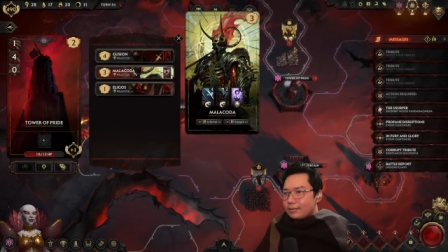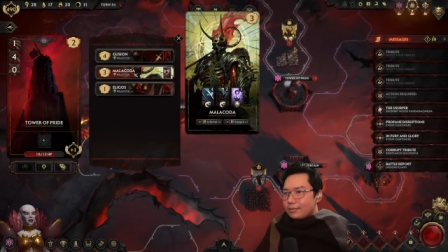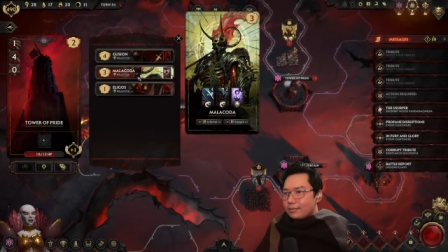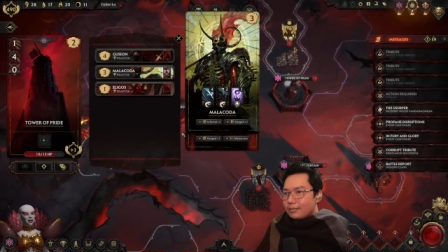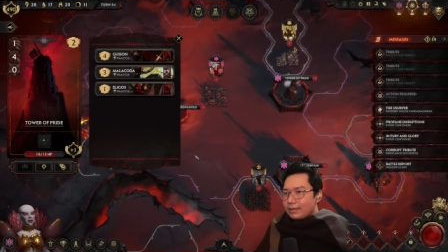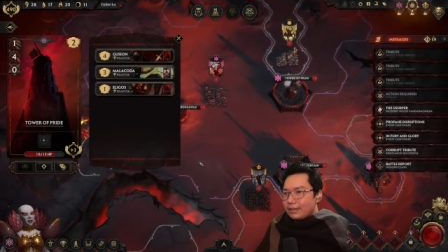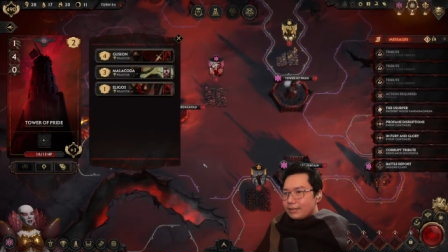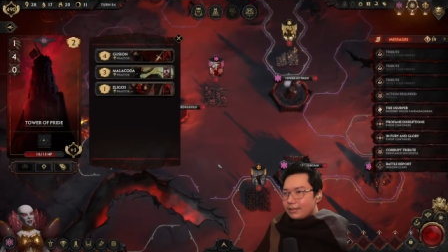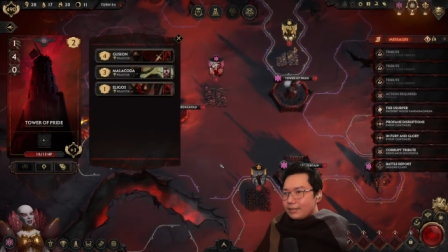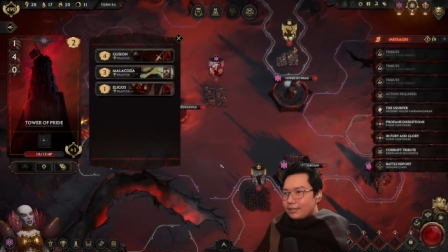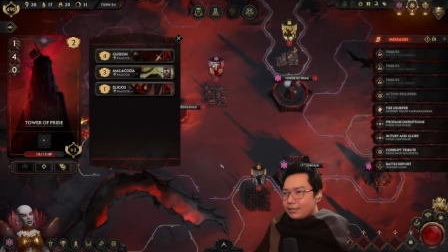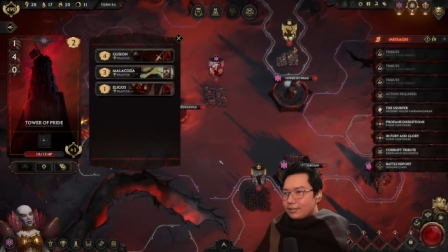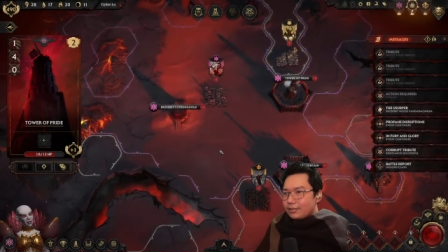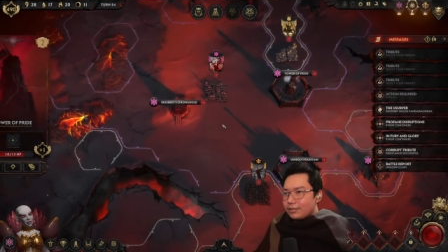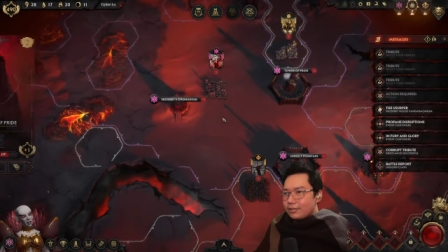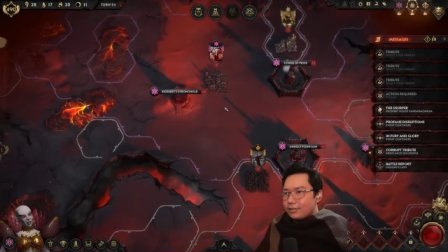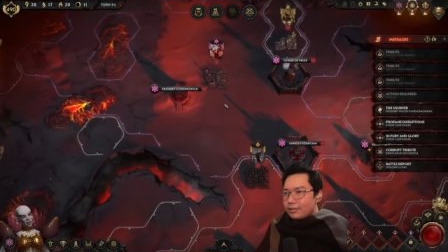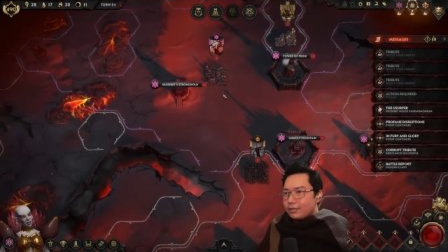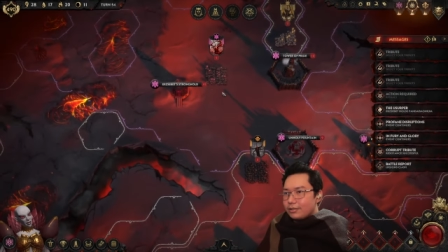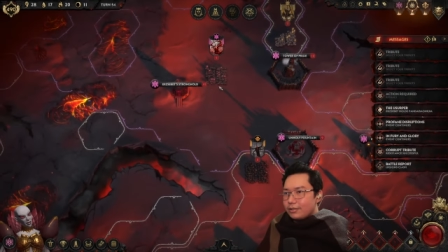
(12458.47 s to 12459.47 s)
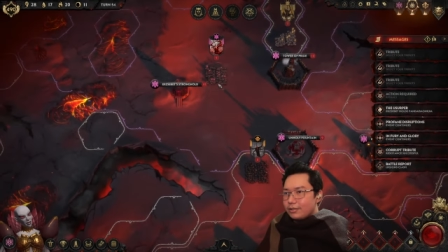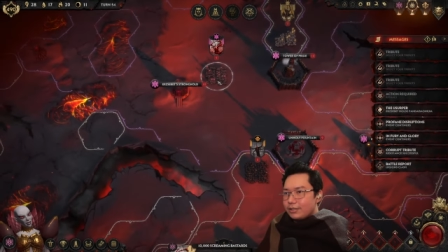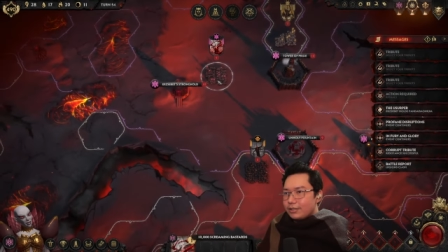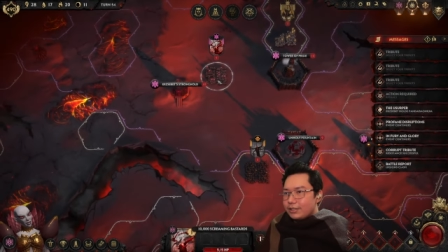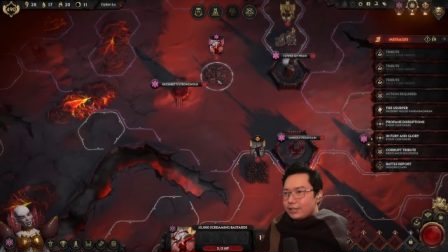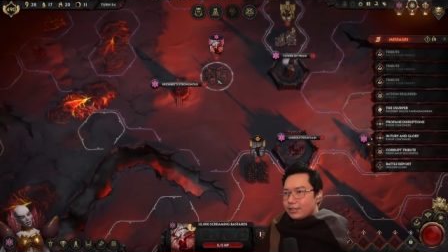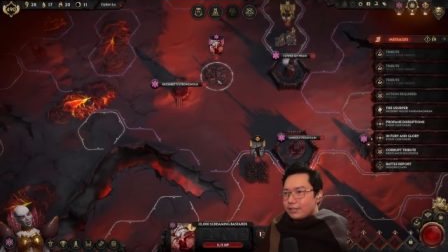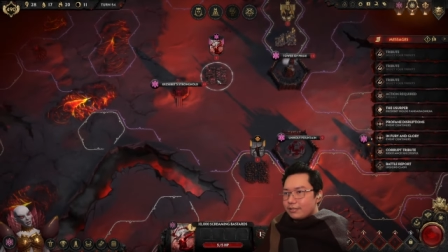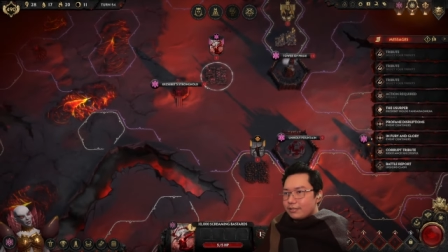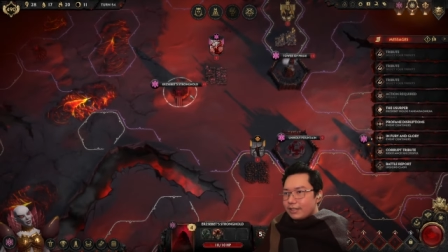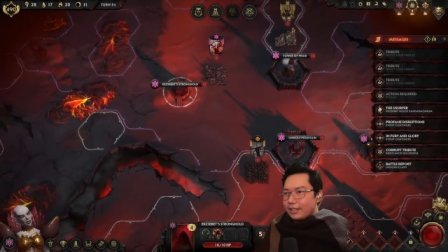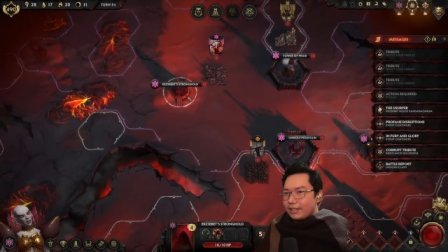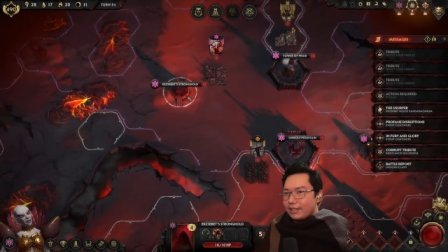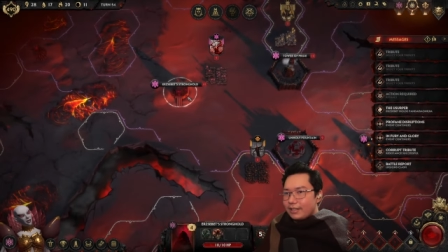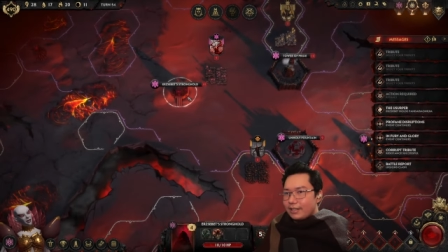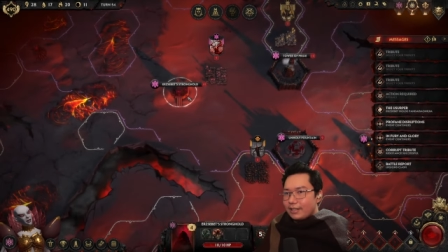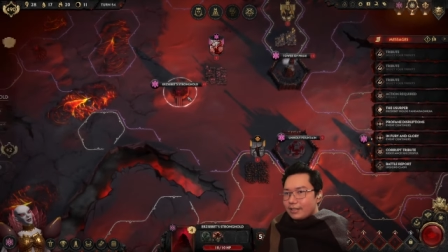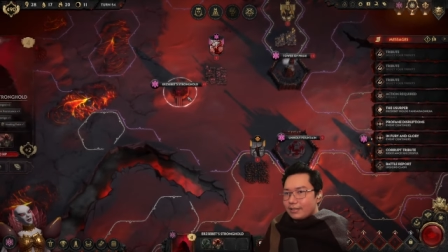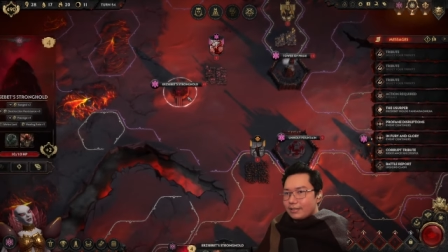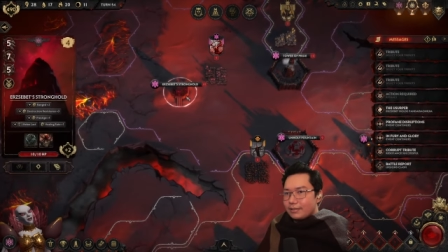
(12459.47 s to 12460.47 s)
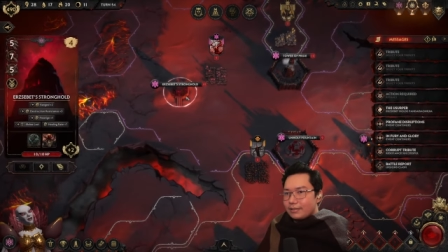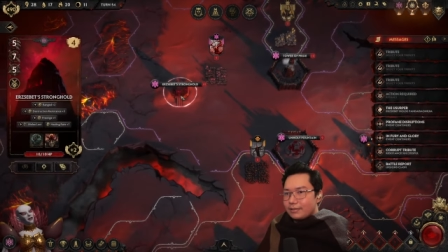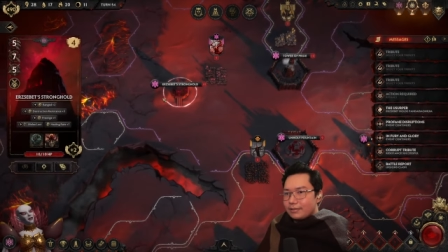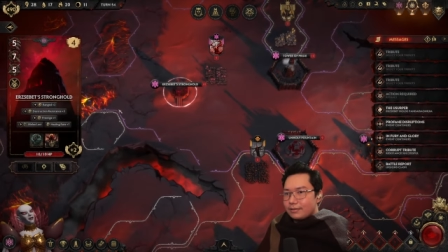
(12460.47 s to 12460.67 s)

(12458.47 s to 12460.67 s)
Where is Gushin right now?